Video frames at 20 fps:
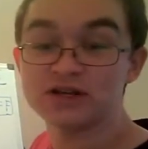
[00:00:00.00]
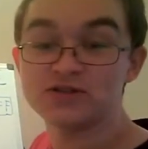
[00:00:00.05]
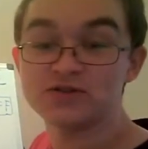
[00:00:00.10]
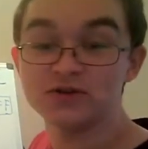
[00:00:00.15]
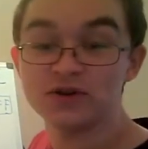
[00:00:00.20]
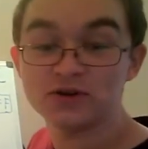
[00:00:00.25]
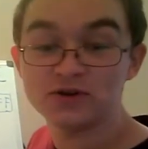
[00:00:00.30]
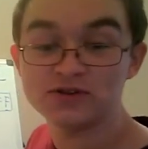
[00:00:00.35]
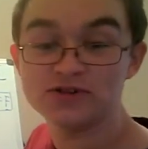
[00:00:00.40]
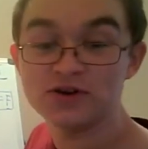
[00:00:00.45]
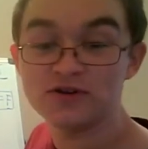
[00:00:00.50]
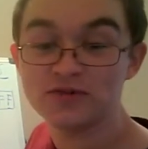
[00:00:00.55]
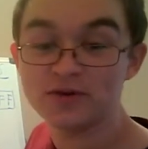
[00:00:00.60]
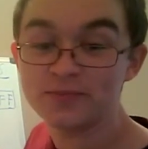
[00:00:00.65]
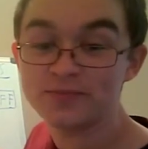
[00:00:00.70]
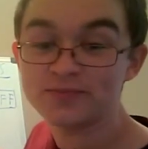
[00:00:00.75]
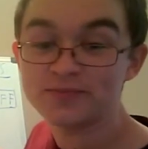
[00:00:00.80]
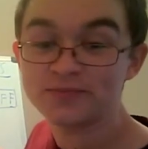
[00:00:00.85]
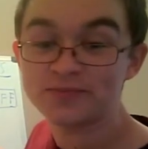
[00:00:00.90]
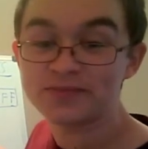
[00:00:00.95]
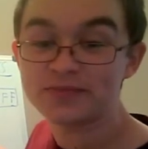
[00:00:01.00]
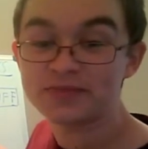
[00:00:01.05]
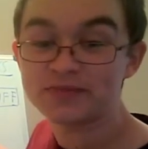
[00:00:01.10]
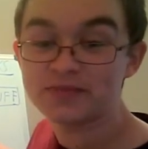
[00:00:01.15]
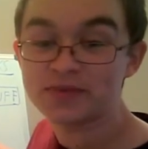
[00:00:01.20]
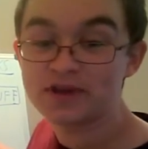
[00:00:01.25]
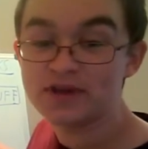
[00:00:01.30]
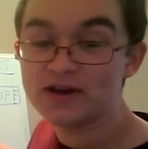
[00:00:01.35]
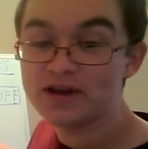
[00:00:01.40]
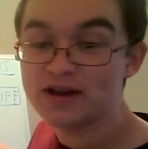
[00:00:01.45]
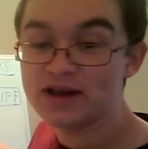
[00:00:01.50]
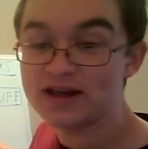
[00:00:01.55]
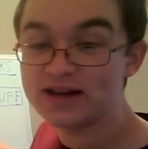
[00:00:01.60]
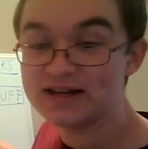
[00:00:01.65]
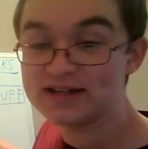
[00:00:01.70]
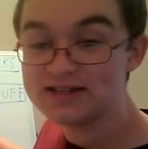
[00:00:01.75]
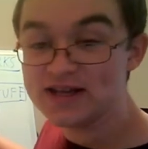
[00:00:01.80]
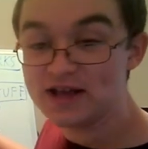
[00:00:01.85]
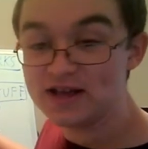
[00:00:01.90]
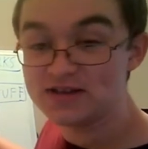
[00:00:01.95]
to a local server. And
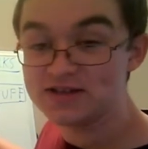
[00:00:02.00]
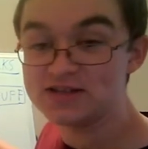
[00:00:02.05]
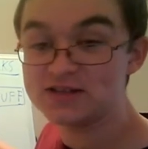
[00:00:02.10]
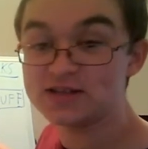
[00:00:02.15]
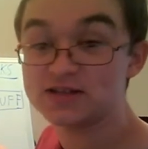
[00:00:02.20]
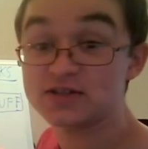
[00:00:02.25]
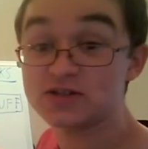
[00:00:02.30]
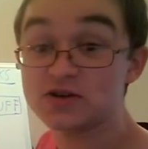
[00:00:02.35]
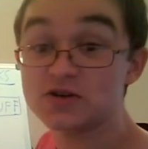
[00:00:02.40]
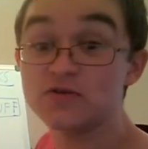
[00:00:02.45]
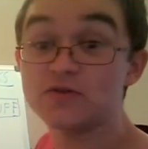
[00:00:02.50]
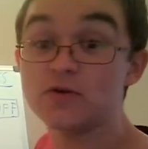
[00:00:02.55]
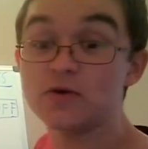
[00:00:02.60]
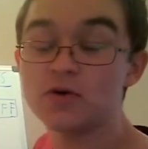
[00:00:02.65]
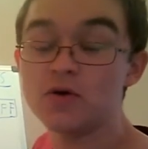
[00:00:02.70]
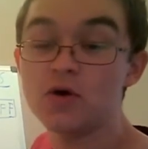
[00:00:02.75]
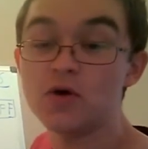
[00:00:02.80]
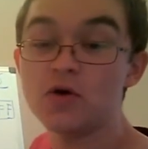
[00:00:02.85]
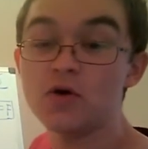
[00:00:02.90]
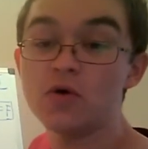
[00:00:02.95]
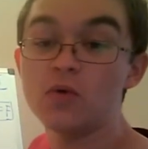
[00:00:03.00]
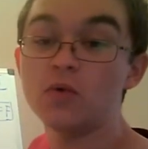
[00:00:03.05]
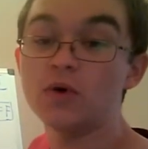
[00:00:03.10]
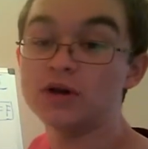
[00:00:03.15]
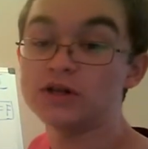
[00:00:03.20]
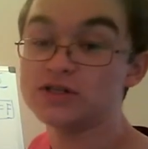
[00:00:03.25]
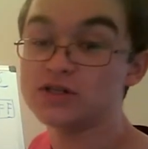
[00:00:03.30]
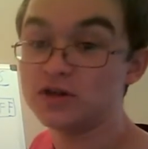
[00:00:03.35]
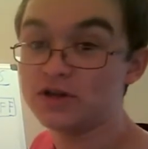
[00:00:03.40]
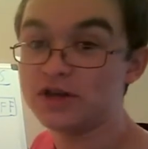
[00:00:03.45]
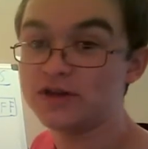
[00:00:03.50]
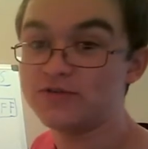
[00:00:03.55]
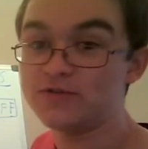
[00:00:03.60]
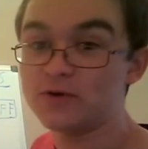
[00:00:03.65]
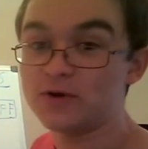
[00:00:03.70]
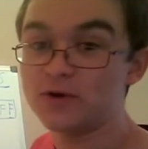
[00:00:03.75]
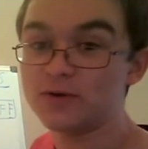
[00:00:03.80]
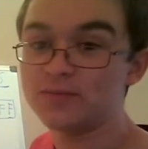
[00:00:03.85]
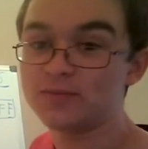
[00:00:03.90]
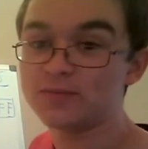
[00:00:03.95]
it tells the server what it's looking
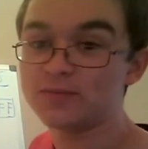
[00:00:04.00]
for.